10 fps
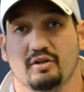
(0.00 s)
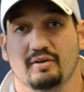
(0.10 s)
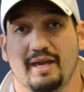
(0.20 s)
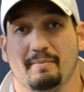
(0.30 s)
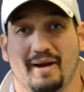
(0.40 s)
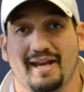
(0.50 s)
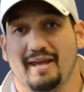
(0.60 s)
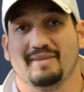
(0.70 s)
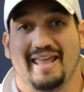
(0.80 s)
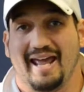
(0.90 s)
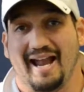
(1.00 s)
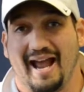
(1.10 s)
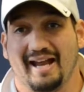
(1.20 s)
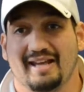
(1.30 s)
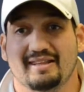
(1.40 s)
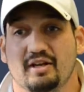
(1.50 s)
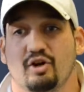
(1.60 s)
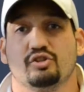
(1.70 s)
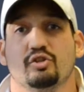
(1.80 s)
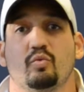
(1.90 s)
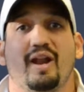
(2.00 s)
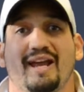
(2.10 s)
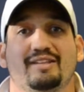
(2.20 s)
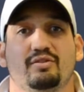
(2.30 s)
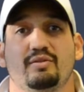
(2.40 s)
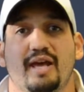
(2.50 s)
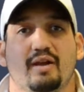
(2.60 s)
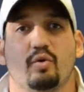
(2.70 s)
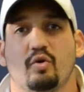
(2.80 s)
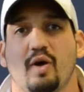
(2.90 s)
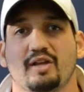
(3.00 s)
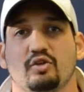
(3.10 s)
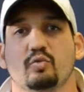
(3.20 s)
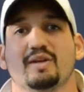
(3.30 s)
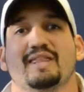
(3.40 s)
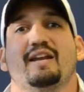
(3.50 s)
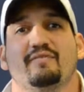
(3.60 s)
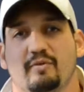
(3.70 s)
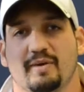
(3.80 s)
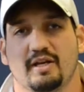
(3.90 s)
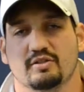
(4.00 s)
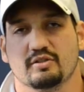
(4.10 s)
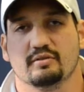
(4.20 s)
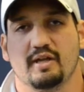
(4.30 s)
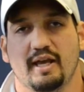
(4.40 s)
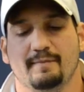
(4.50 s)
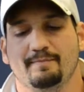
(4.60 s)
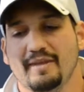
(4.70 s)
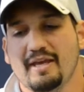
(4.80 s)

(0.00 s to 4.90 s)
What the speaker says: get my name in that hat? And then also when I do get it, what do I do with that information? And